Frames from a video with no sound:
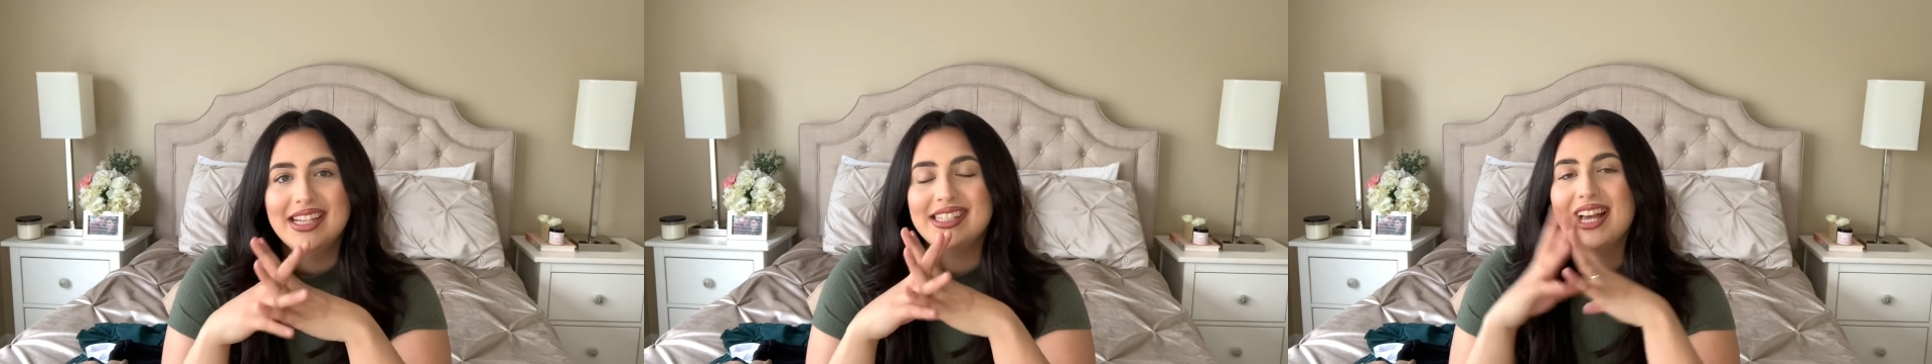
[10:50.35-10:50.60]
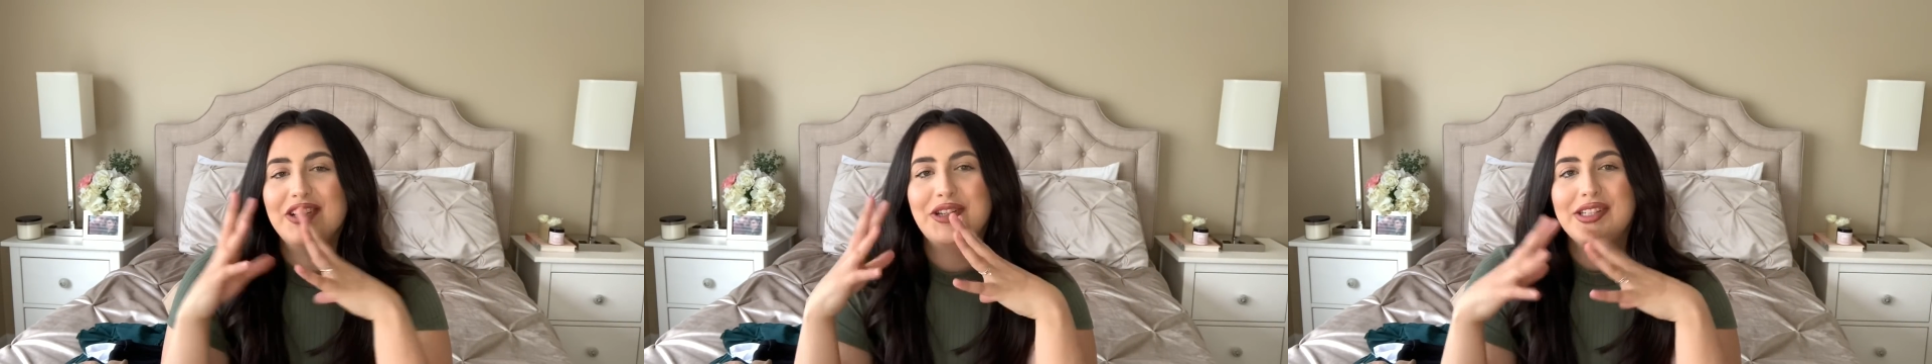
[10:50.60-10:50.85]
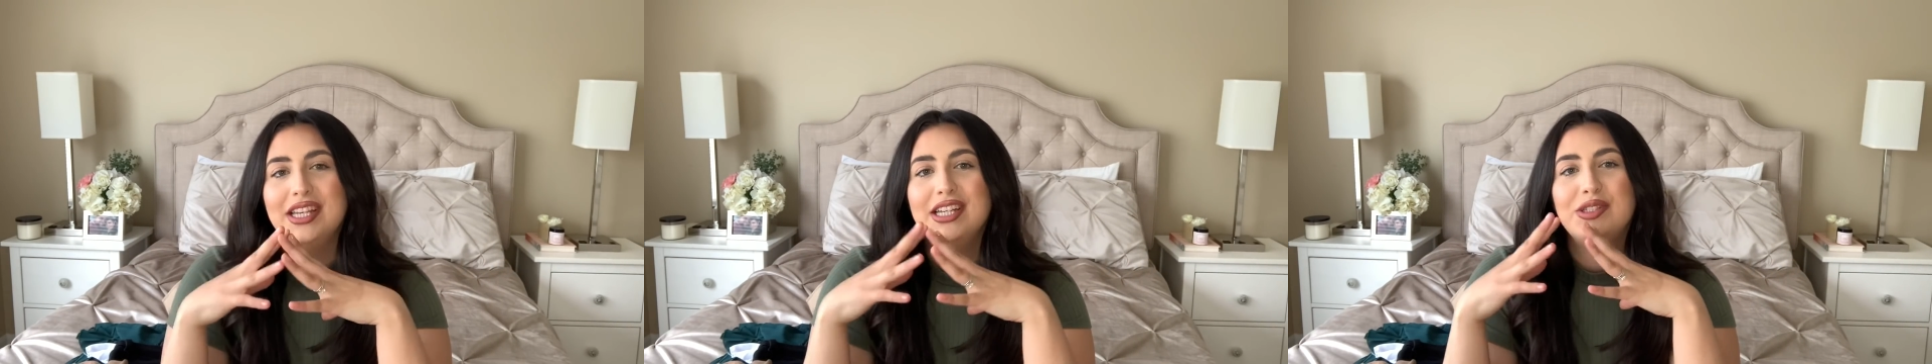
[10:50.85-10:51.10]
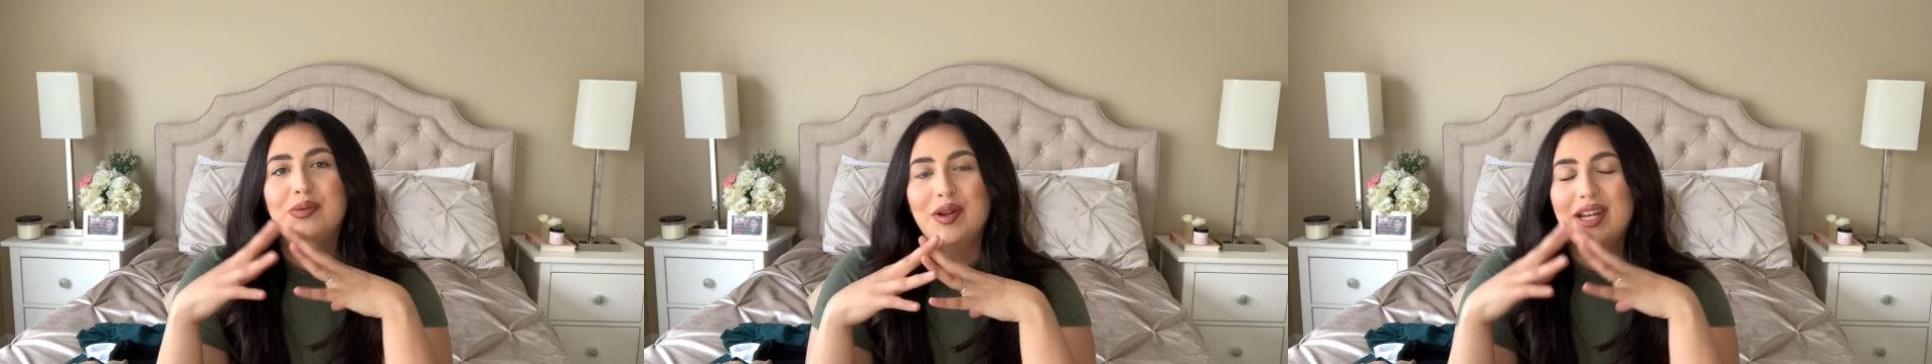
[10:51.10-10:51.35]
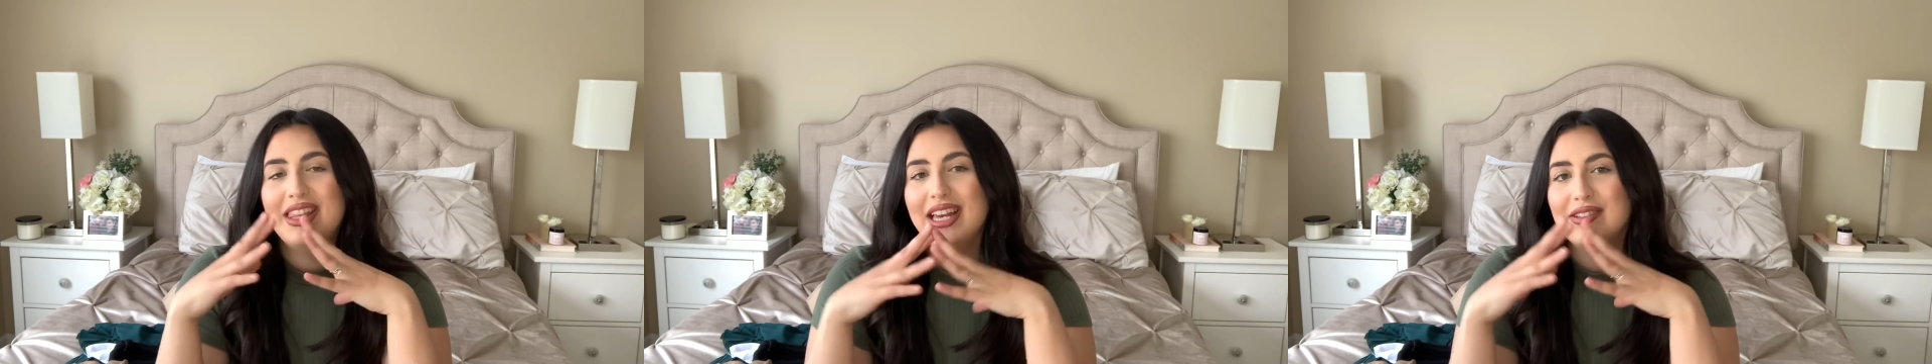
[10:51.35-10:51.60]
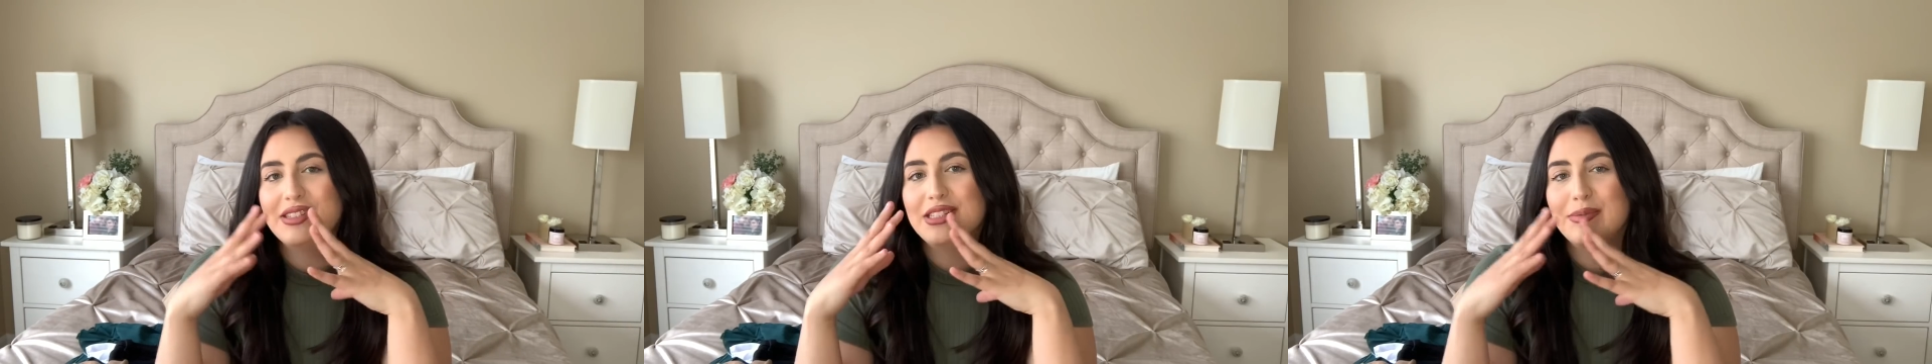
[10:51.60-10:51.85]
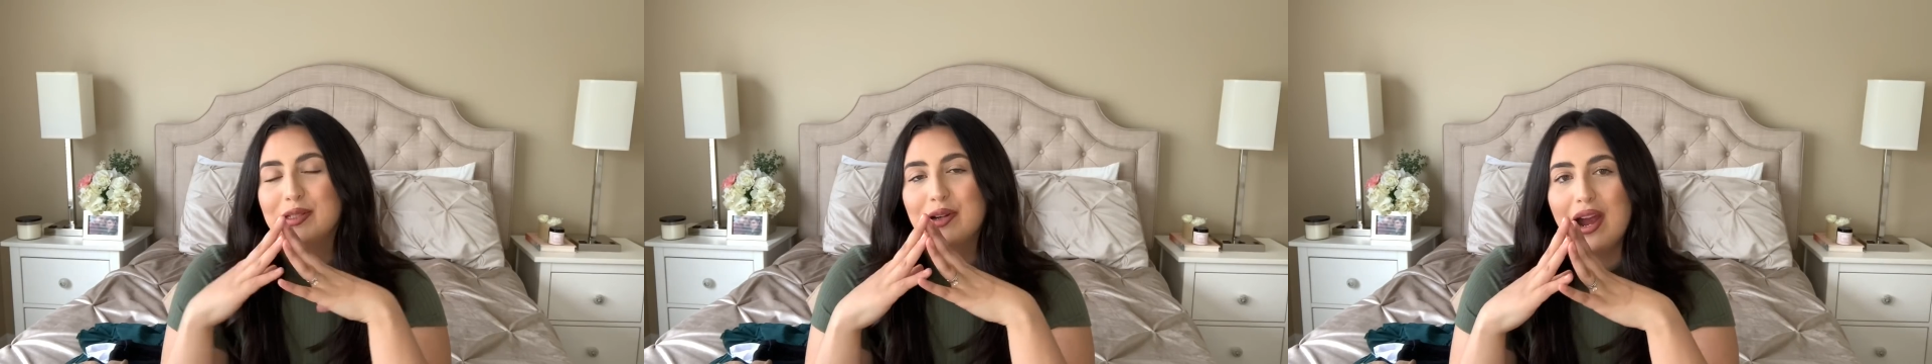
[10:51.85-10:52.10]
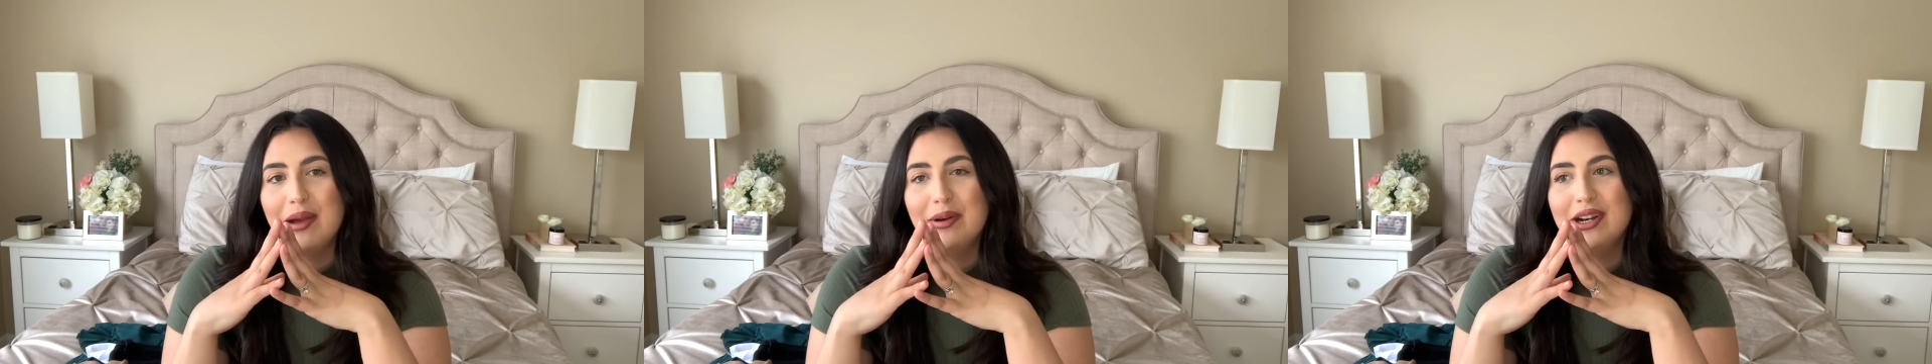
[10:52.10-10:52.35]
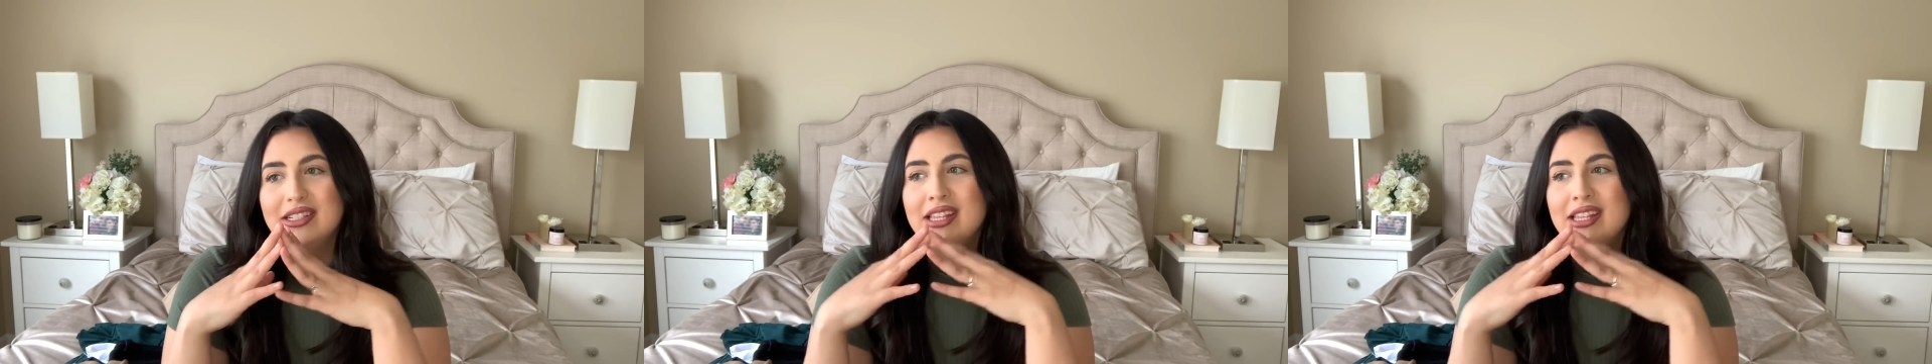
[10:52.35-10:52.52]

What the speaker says: I just hit 20,000 subscribers